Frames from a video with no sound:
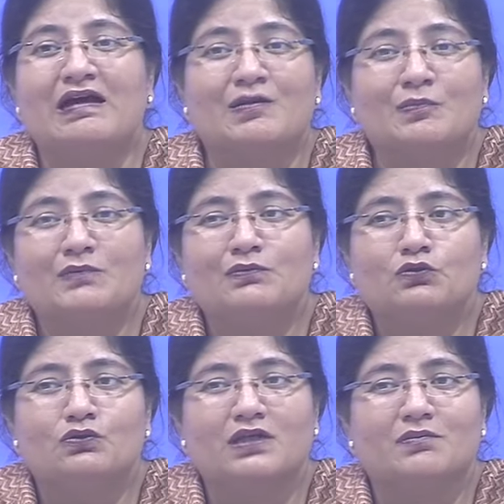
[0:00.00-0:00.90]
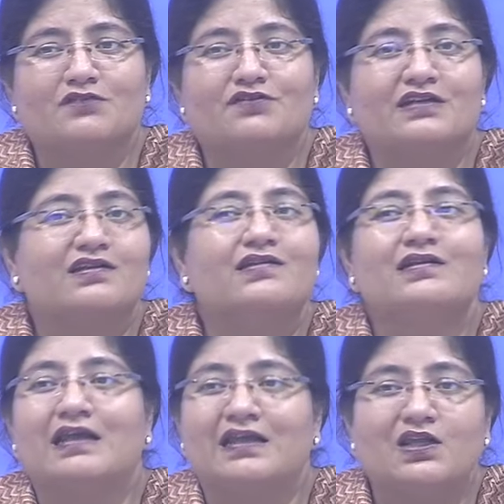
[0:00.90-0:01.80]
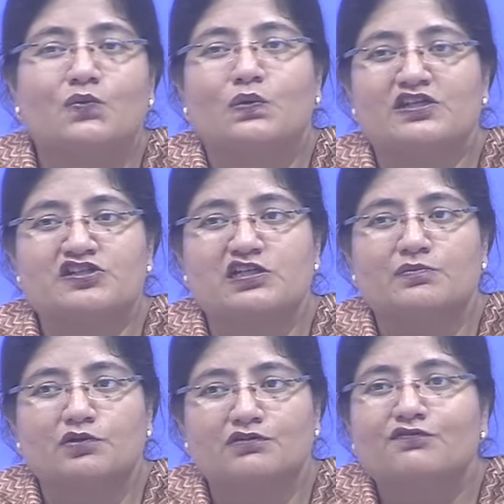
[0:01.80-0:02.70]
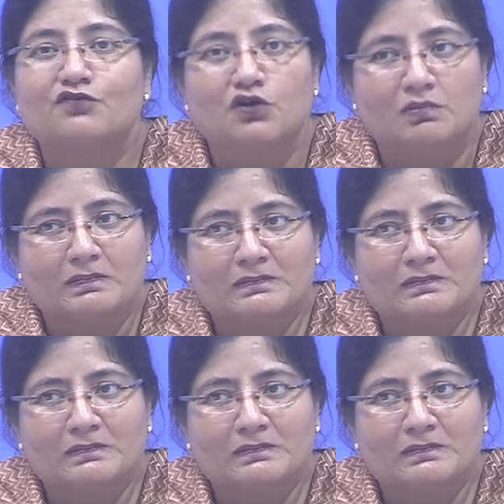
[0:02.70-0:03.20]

are people who can be affected in any way, shape or form.